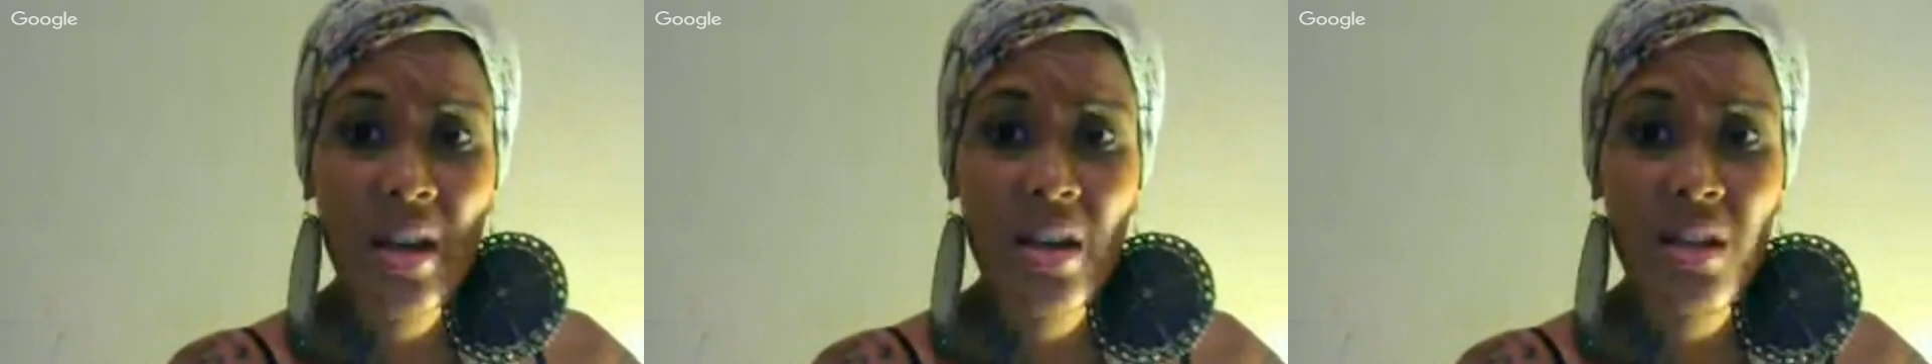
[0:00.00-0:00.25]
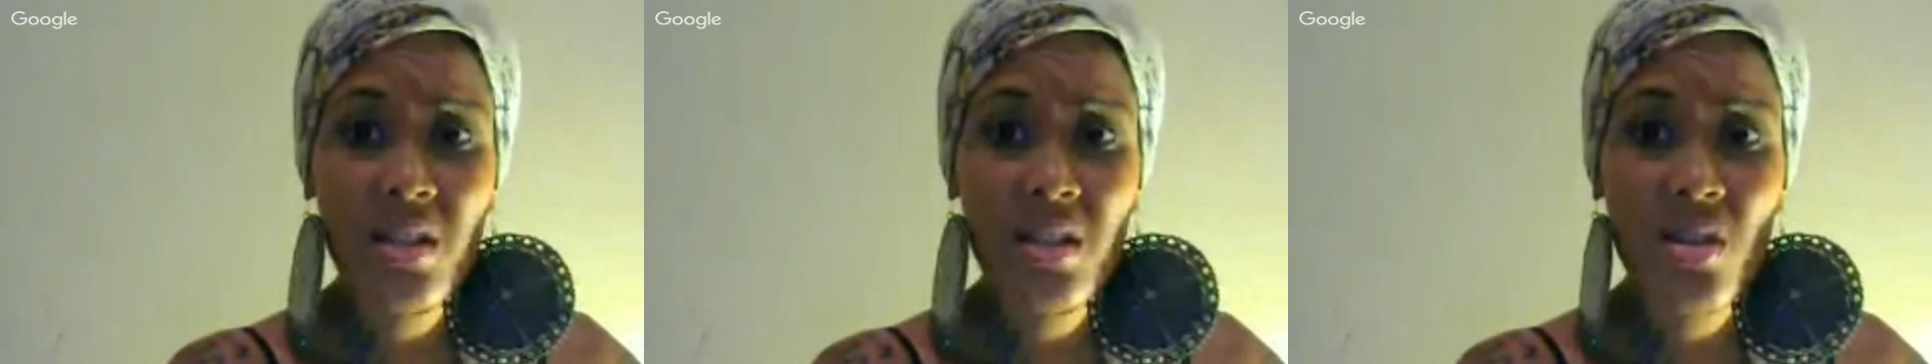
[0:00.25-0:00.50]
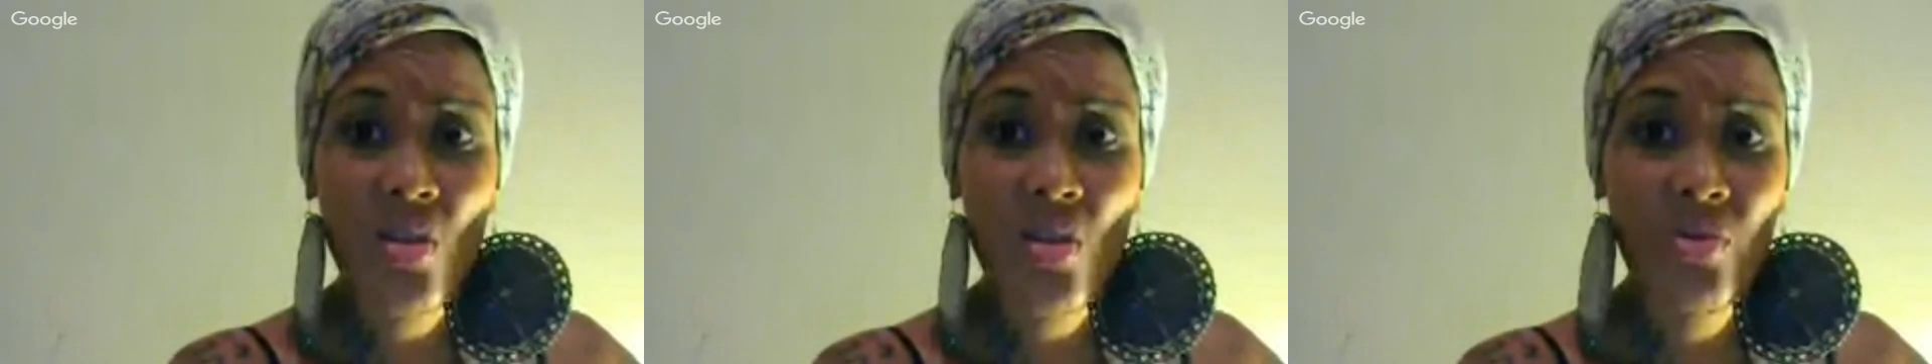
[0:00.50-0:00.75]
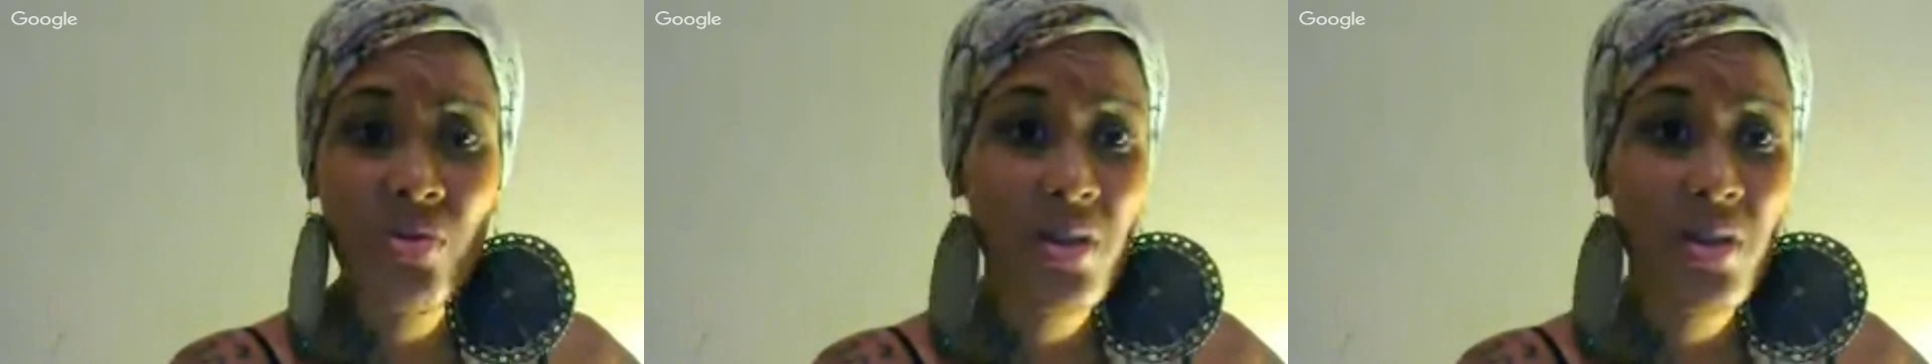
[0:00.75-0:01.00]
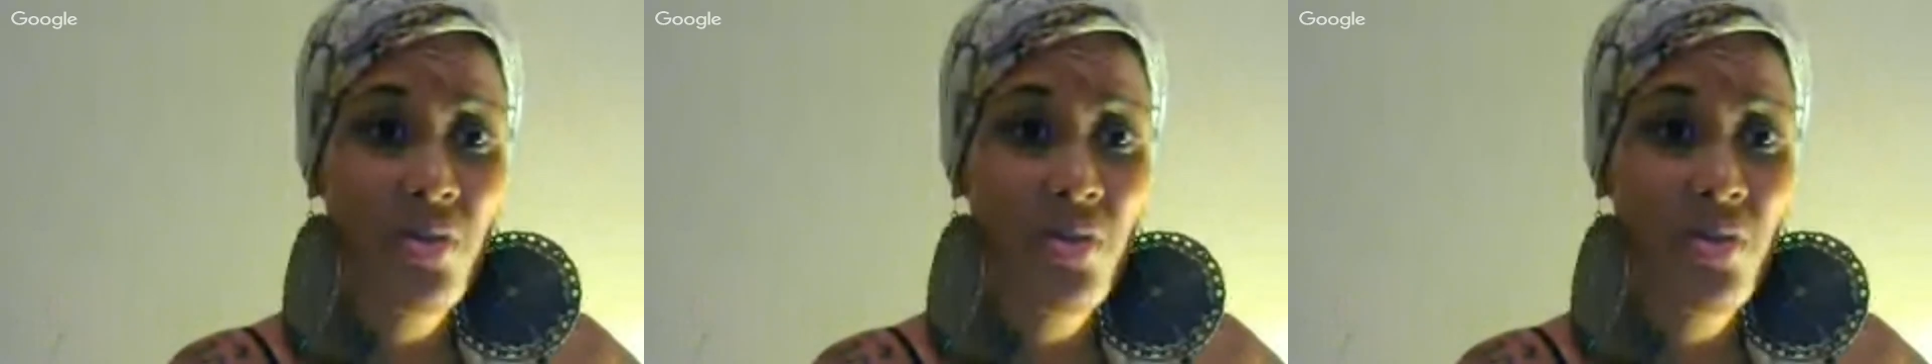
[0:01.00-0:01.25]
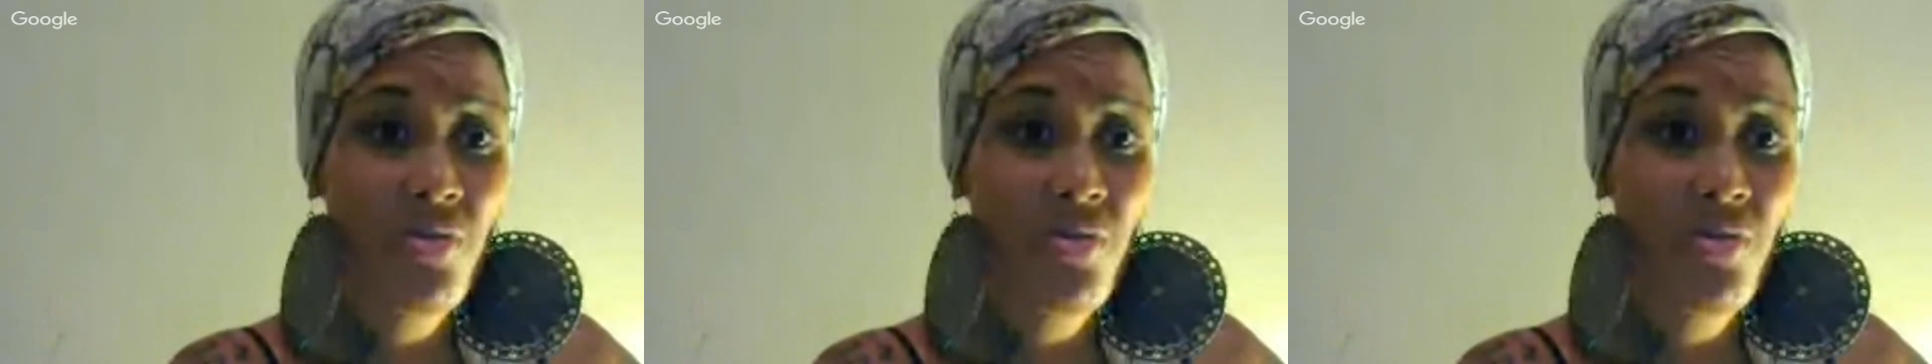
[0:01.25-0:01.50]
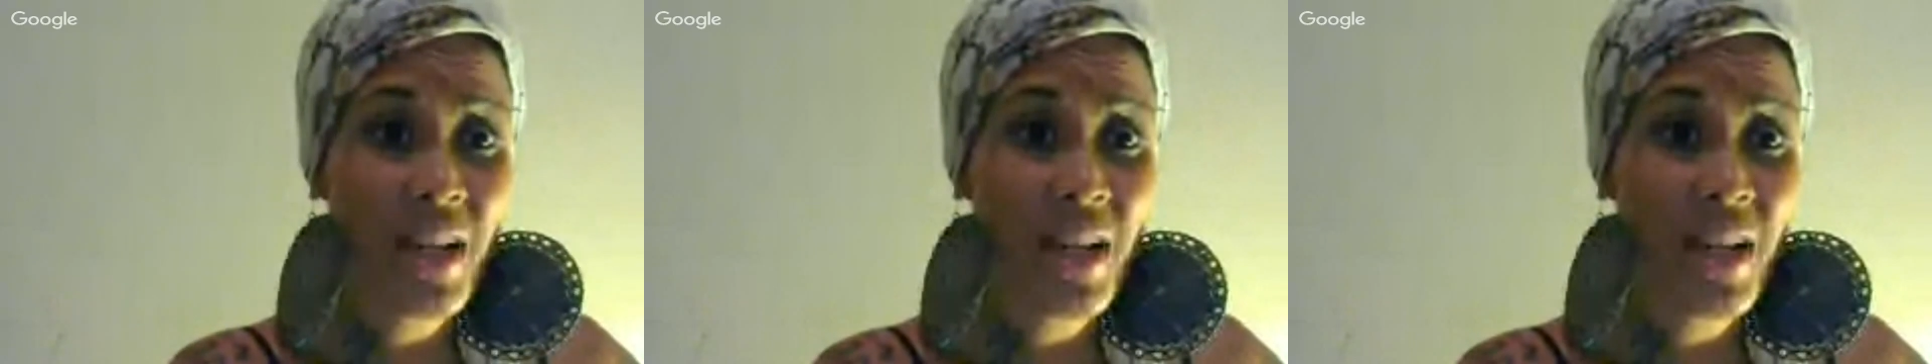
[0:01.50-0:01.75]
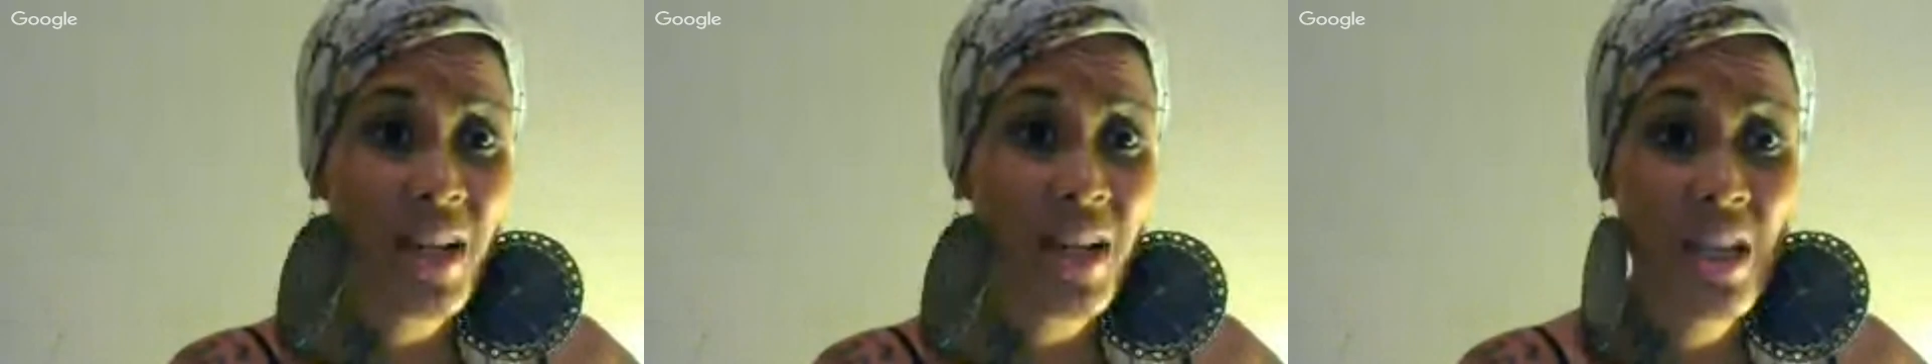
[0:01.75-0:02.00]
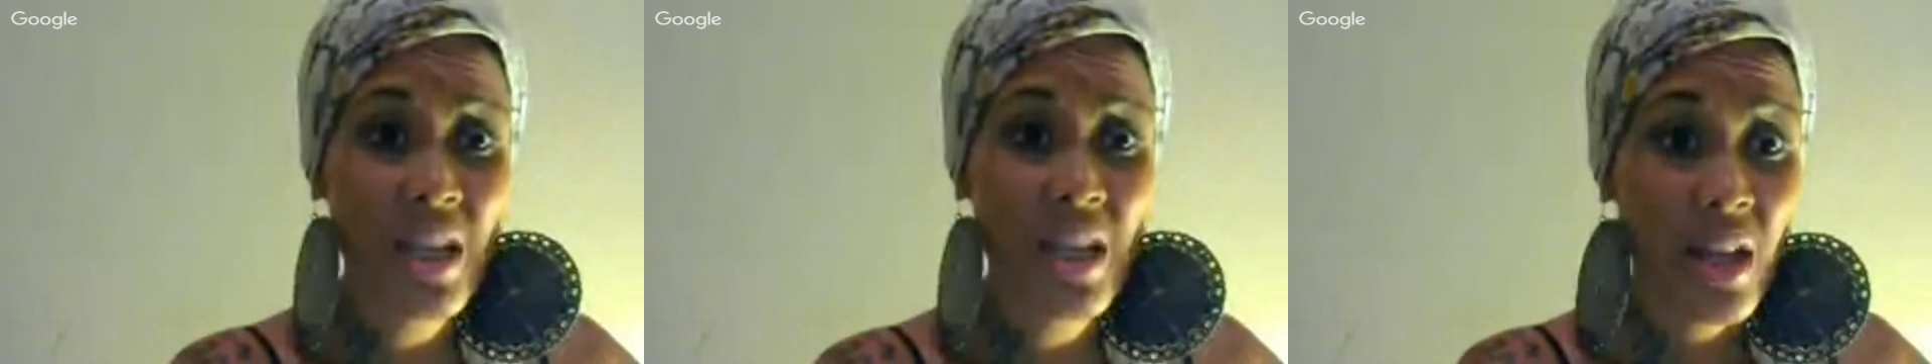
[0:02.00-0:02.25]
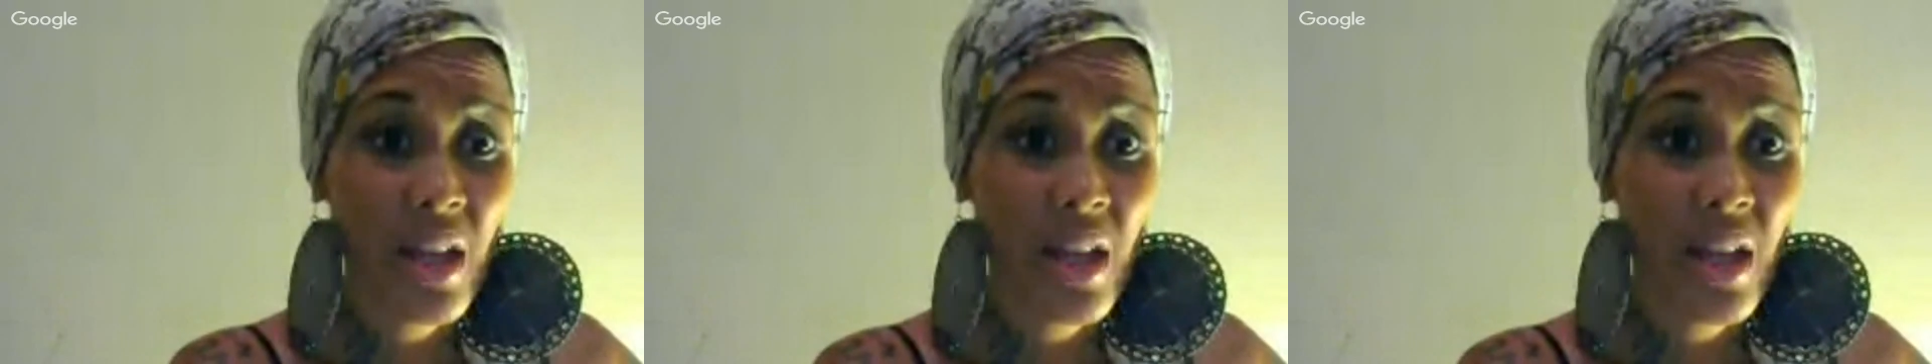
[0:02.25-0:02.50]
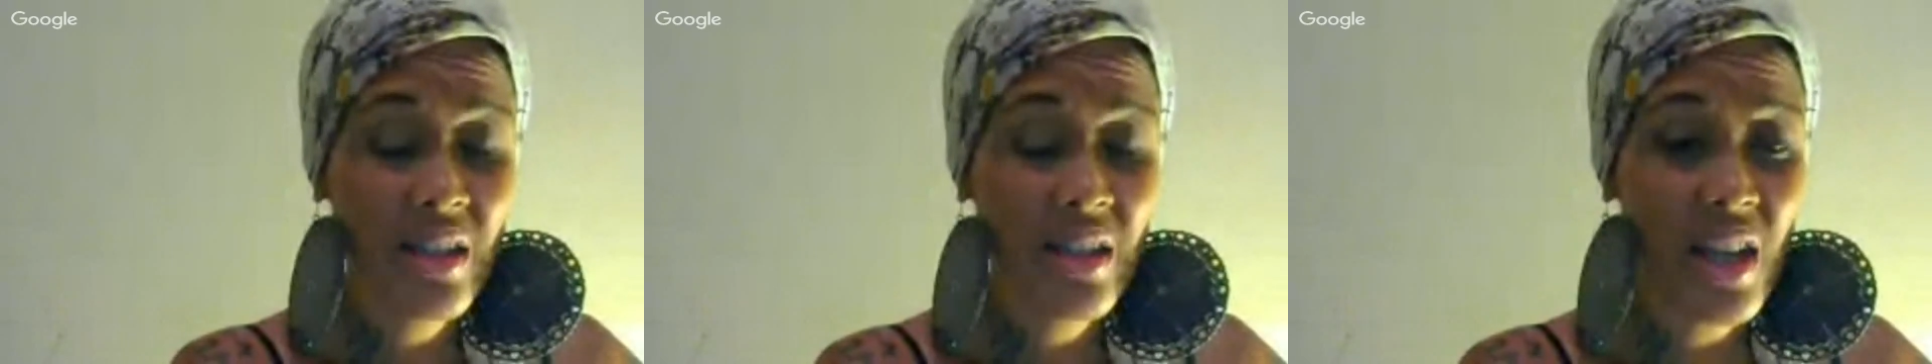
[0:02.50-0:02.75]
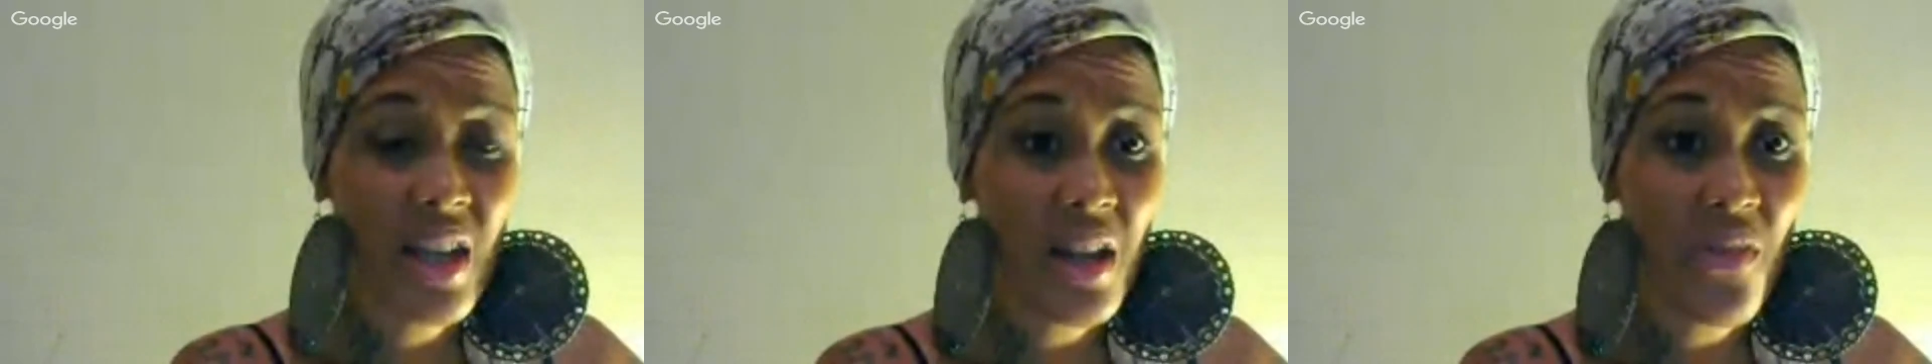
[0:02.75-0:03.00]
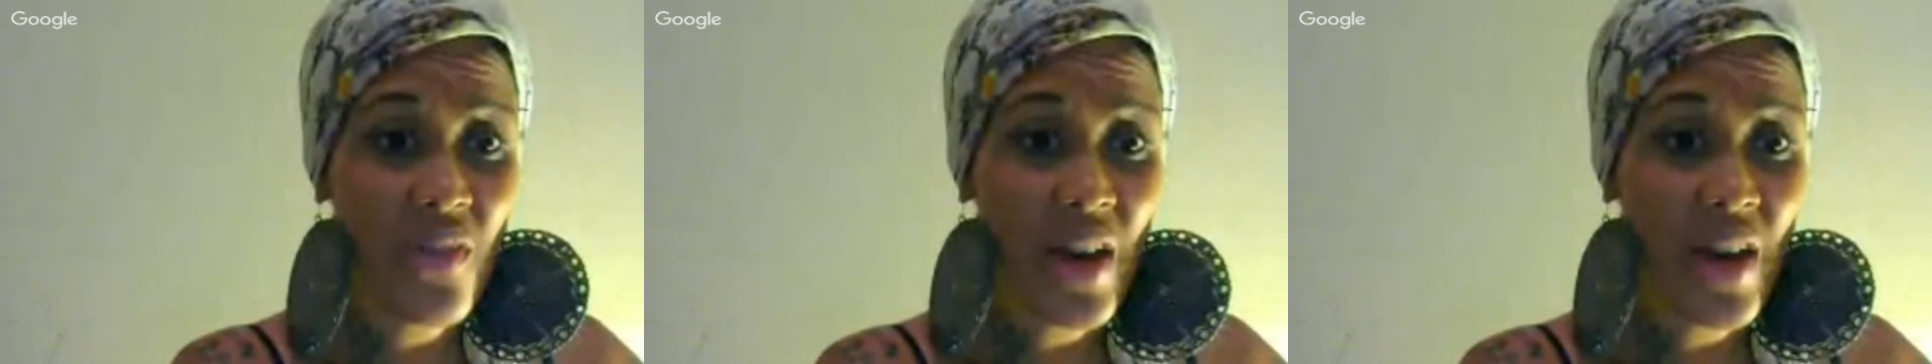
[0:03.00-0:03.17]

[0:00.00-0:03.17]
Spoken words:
that it's on correctly instead of